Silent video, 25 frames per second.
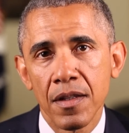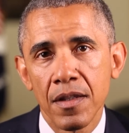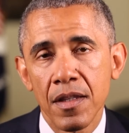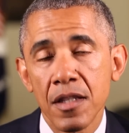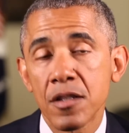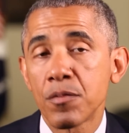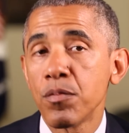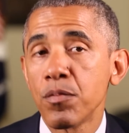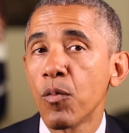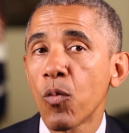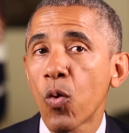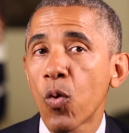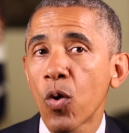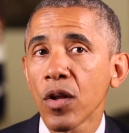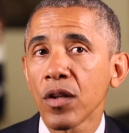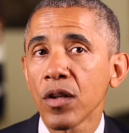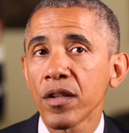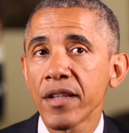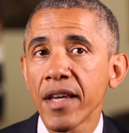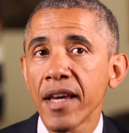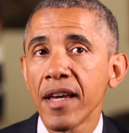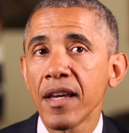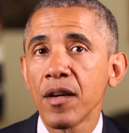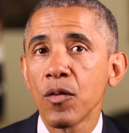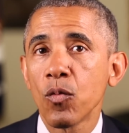This Memorial
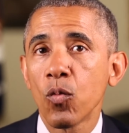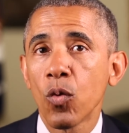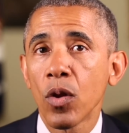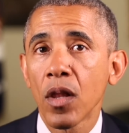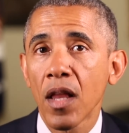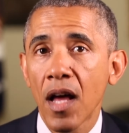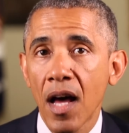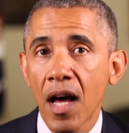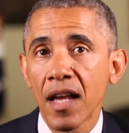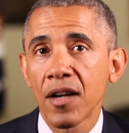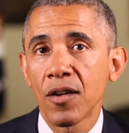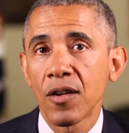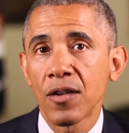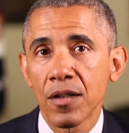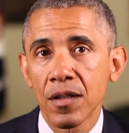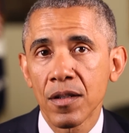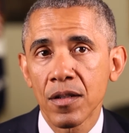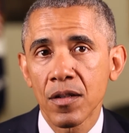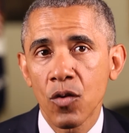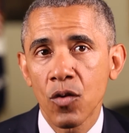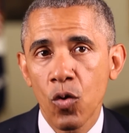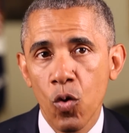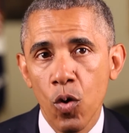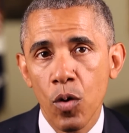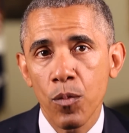Day will honor
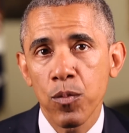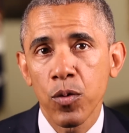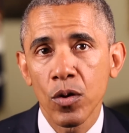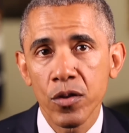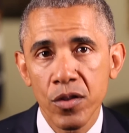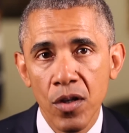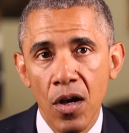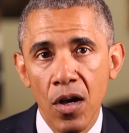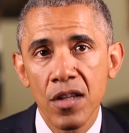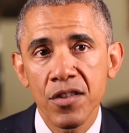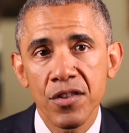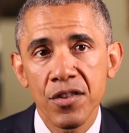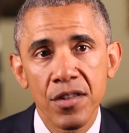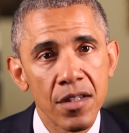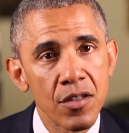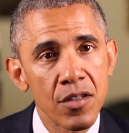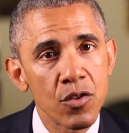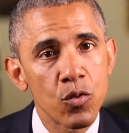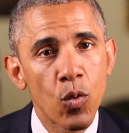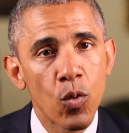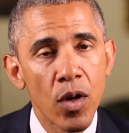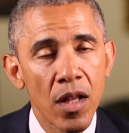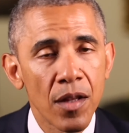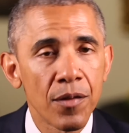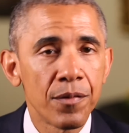Corporal Dawson
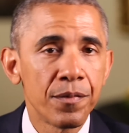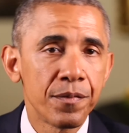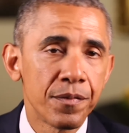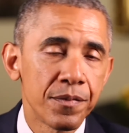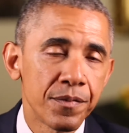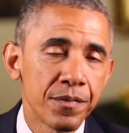as well.